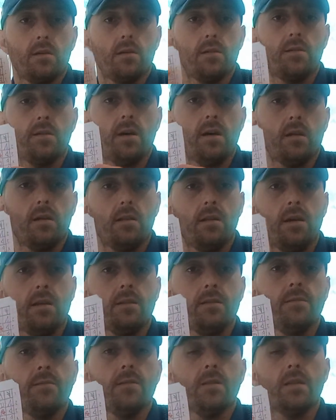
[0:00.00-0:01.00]

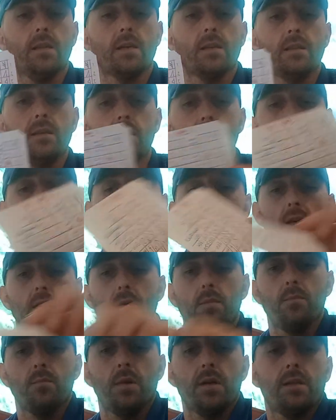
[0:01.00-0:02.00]
lined like this,
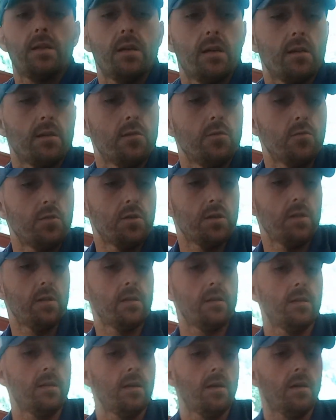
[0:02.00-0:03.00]
but they are
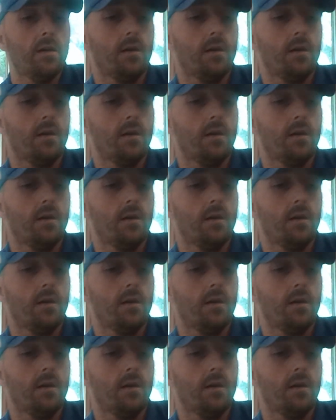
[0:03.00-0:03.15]
usually